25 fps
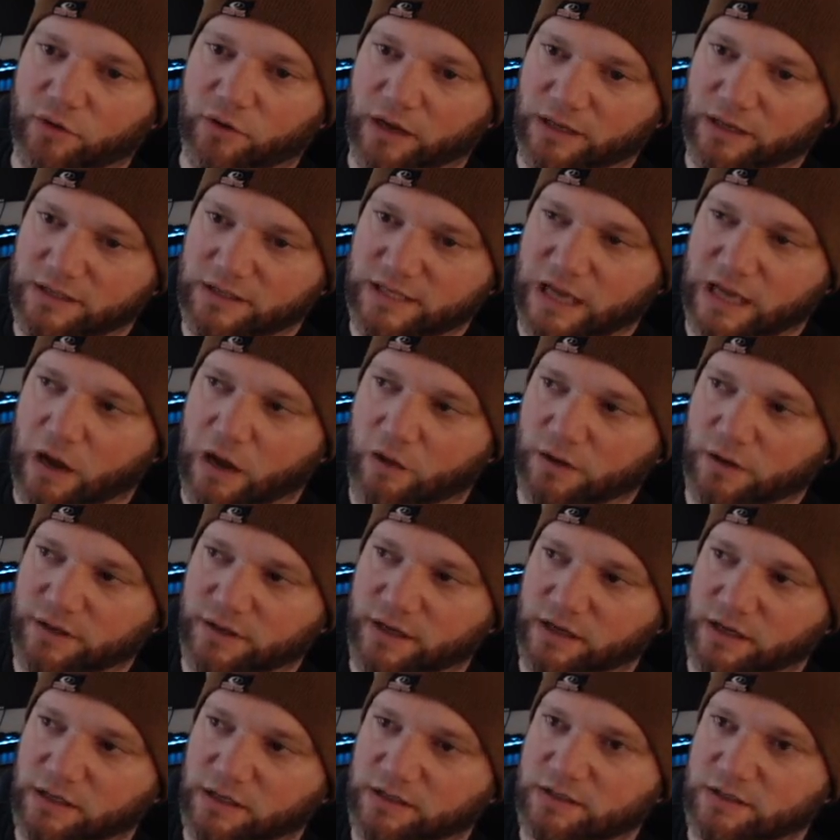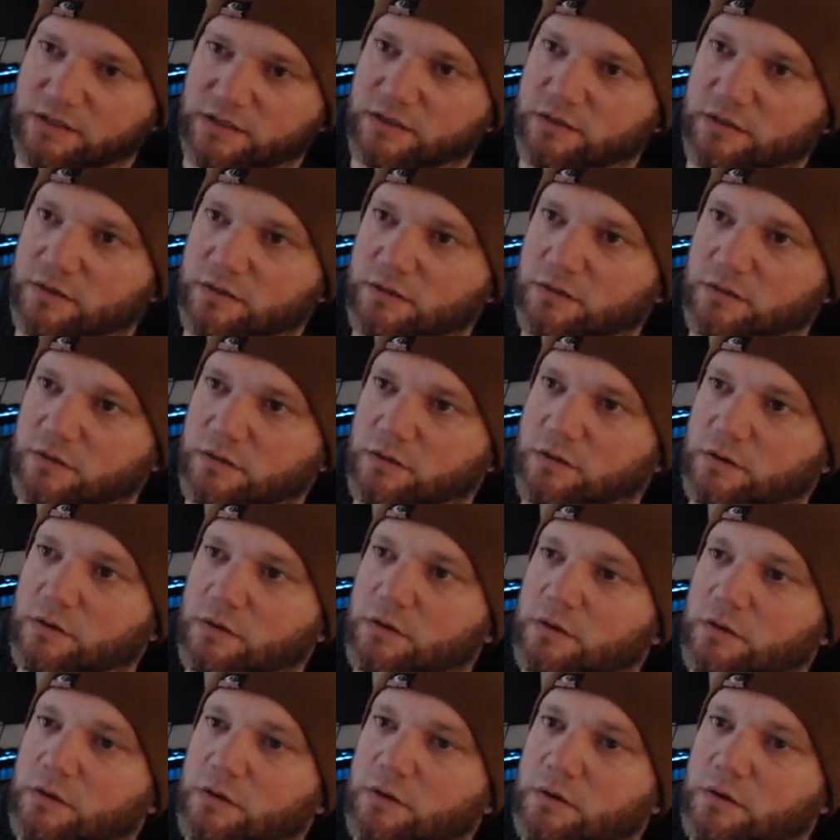and see how it does.
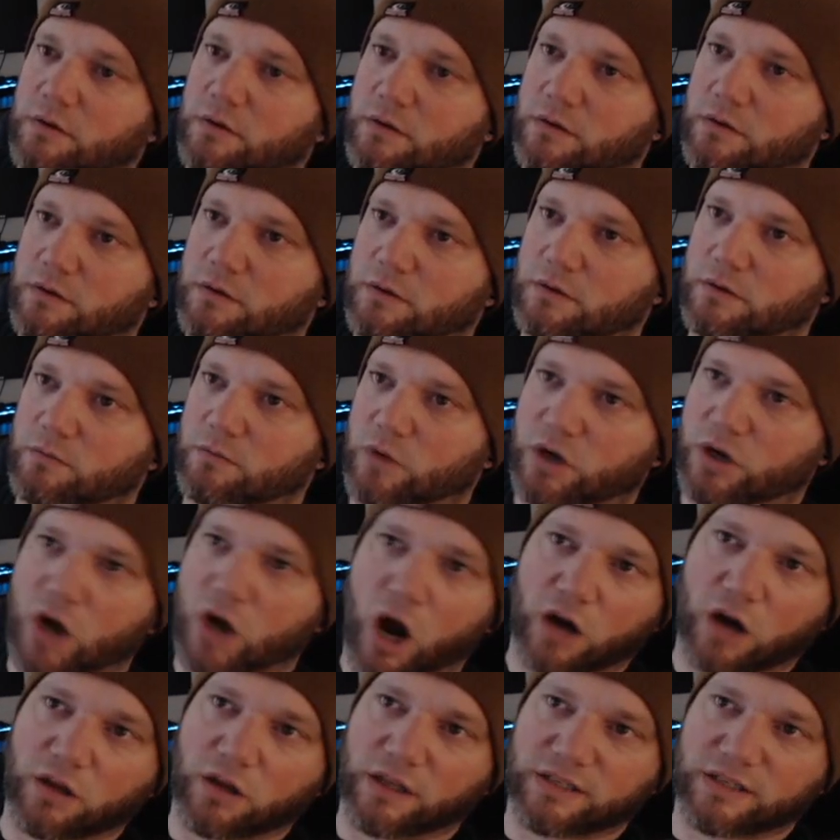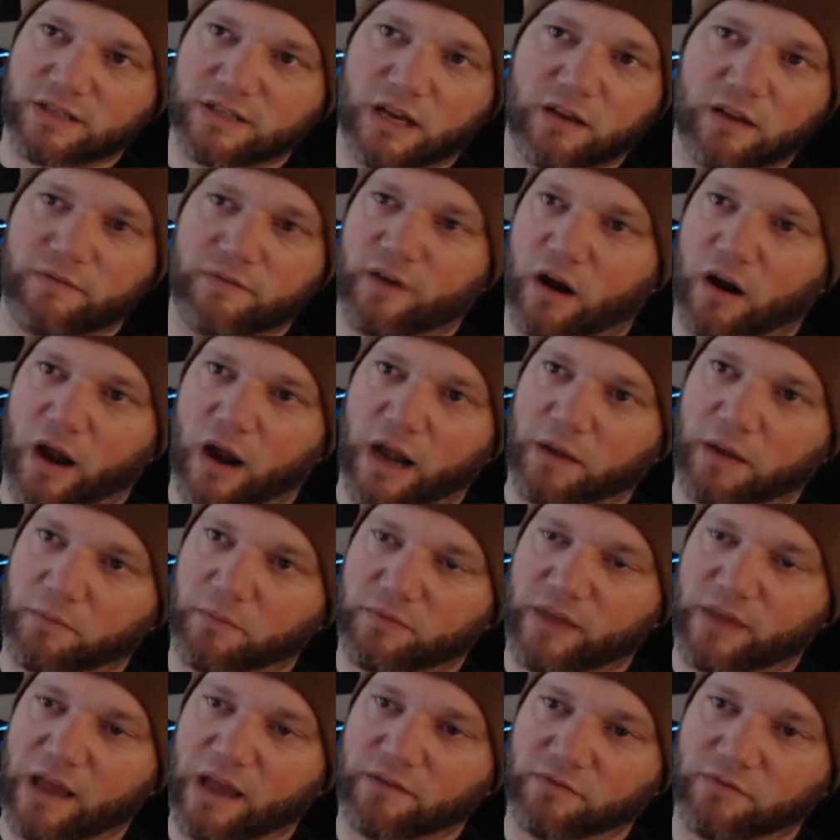Regardless, none of our
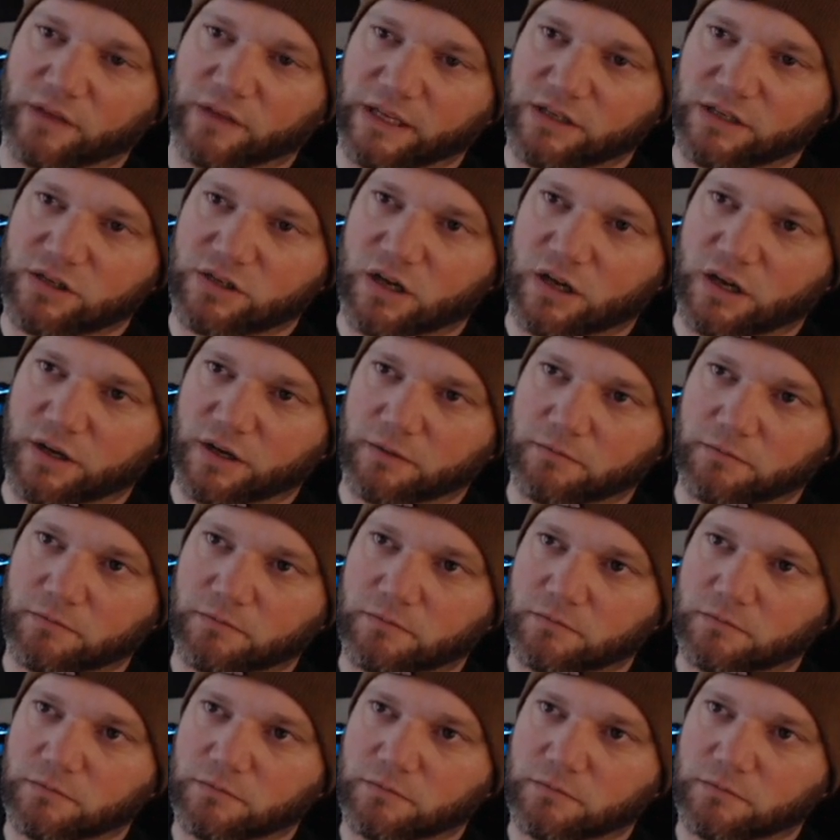items have leech on them,